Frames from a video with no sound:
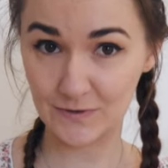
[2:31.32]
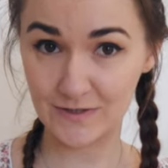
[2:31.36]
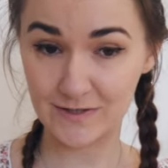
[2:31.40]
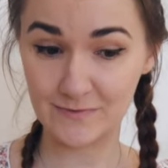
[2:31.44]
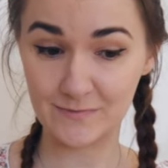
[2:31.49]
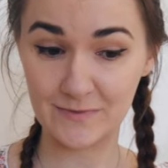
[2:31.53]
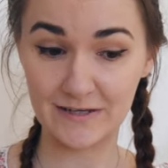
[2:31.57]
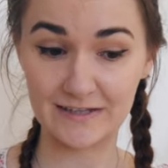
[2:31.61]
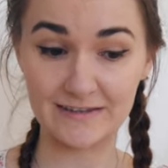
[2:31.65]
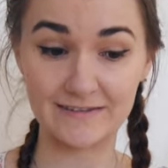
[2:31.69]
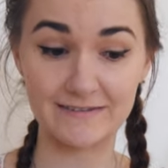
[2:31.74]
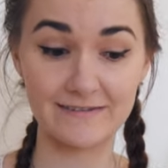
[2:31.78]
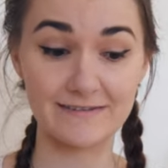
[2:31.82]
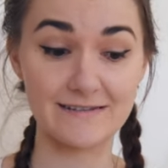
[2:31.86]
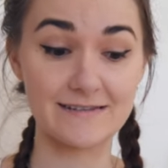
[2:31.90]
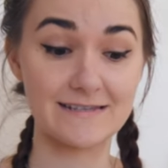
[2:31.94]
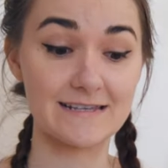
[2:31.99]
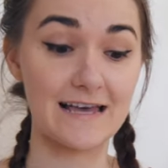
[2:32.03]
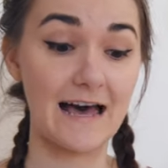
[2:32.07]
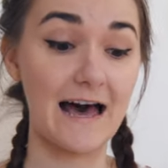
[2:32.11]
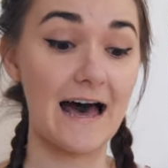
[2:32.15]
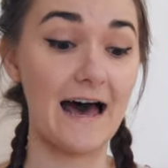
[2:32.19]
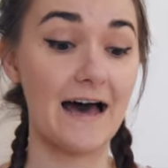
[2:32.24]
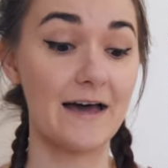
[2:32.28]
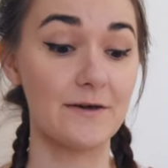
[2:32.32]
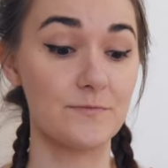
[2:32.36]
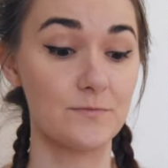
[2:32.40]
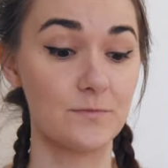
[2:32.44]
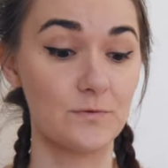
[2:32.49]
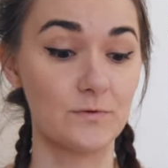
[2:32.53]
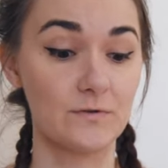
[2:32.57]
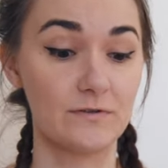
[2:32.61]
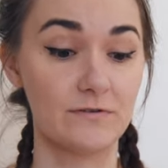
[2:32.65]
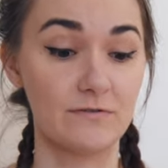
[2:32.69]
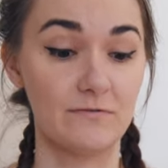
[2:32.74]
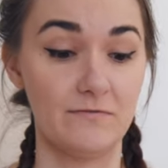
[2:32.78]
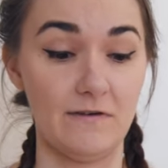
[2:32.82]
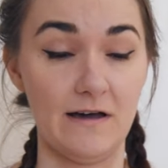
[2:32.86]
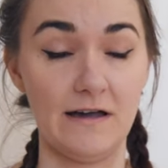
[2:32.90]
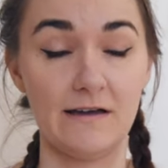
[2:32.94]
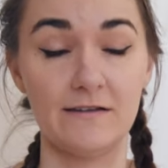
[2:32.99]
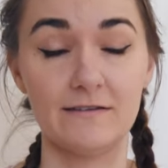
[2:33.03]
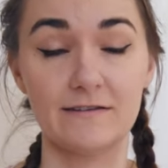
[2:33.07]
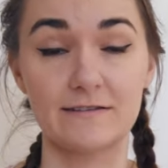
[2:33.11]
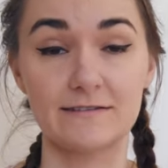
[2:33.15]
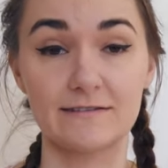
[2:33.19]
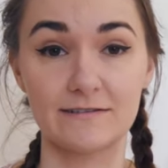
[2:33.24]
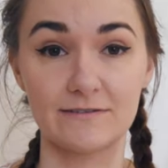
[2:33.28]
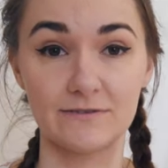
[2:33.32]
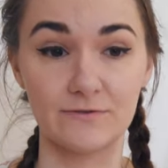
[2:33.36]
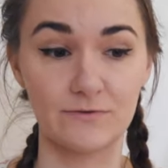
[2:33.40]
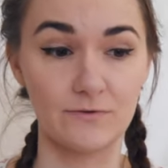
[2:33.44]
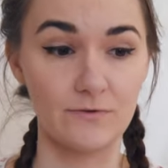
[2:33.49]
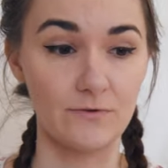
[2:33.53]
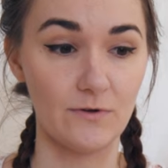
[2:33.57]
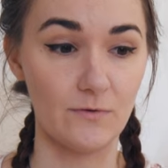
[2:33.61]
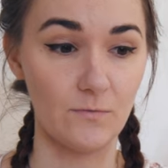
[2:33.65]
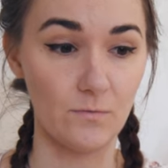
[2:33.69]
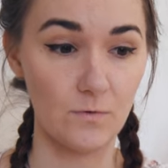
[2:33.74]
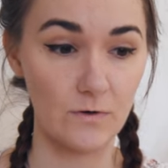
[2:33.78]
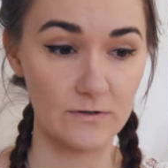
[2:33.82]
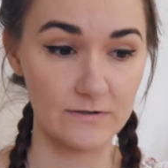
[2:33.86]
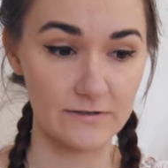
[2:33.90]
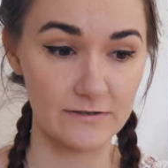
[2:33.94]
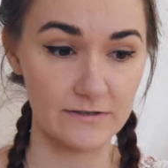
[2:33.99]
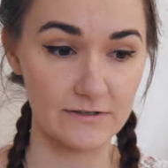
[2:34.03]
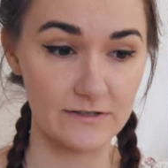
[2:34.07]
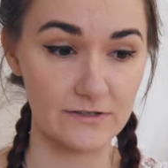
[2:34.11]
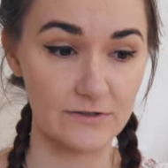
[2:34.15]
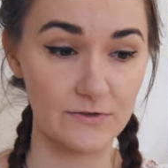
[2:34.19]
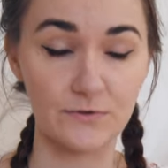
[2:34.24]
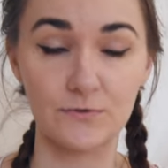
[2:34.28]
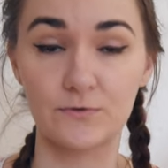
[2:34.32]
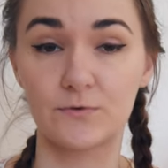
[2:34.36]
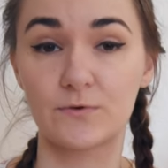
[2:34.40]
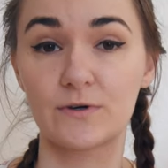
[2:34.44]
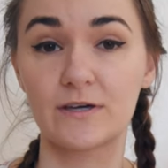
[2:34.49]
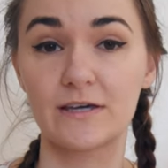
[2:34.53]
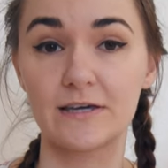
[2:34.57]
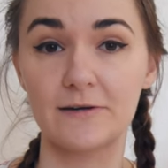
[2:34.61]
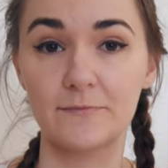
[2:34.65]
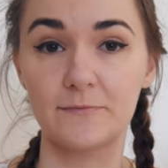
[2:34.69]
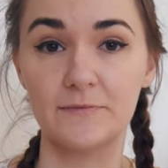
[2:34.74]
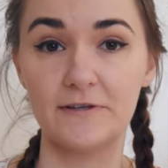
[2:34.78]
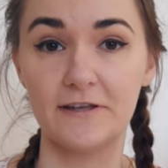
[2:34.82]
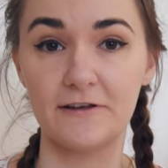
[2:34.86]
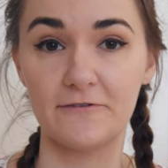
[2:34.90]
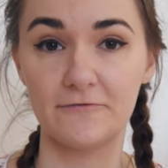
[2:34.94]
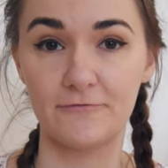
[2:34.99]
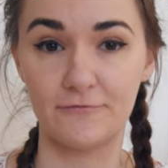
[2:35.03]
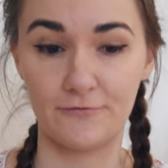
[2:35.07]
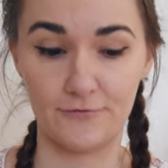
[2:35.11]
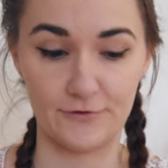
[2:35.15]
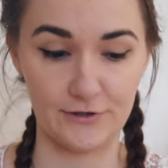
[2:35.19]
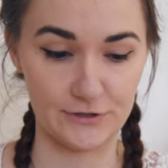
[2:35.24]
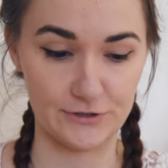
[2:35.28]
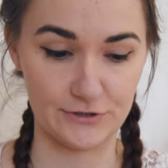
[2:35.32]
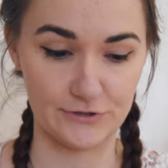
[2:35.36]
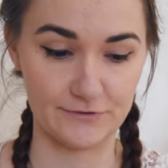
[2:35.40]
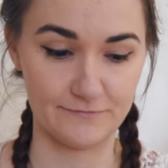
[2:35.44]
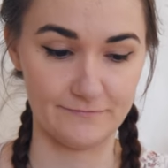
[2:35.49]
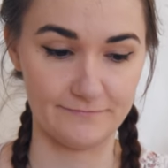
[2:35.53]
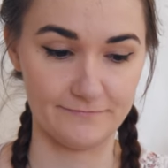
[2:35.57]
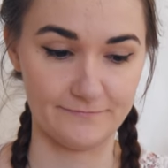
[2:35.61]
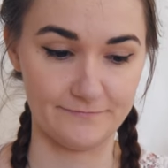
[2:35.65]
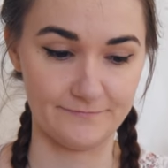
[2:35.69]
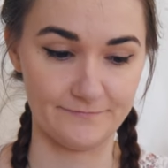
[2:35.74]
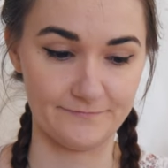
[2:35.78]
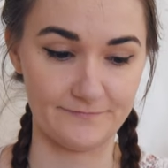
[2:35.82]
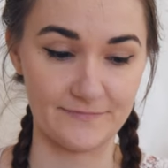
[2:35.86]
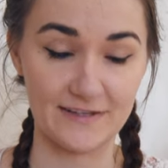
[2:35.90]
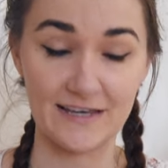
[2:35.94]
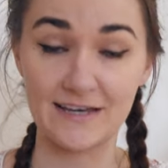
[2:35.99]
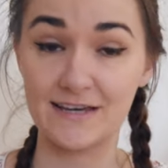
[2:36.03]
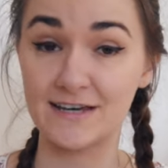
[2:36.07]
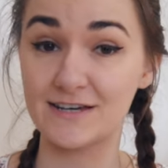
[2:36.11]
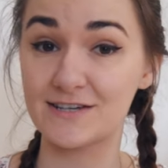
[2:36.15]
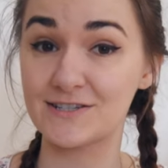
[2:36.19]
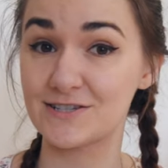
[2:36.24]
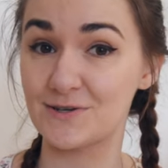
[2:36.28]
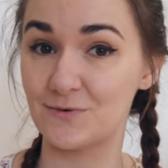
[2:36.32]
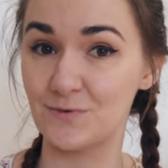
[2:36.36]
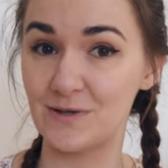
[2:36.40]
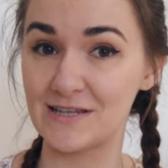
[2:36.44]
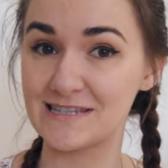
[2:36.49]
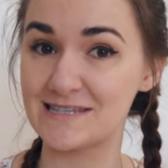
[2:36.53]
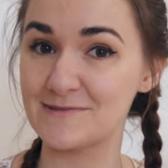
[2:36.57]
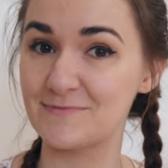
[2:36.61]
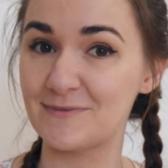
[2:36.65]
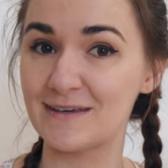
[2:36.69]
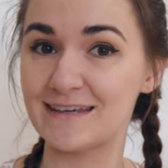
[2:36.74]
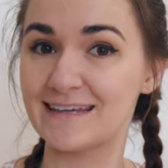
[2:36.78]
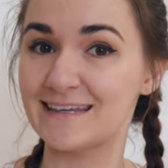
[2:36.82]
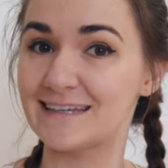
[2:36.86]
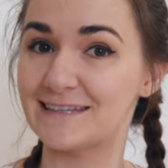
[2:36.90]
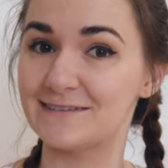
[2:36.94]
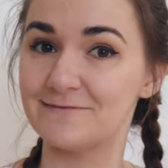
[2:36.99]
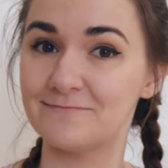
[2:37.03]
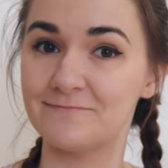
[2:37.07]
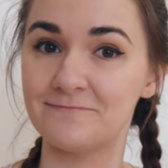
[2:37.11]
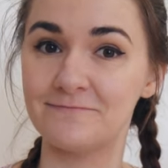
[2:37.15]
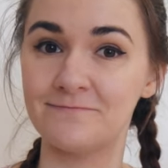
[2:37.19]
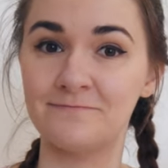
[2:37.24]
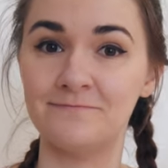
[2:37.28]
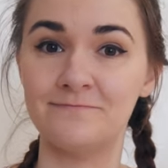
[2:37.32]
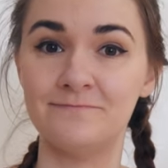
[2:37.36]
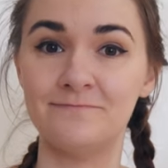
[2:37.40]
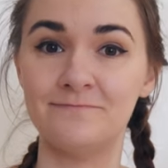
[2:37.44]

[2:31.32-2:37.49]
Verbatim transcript: you the methods, I put the violets into the water to keep them fresh. So let's begin.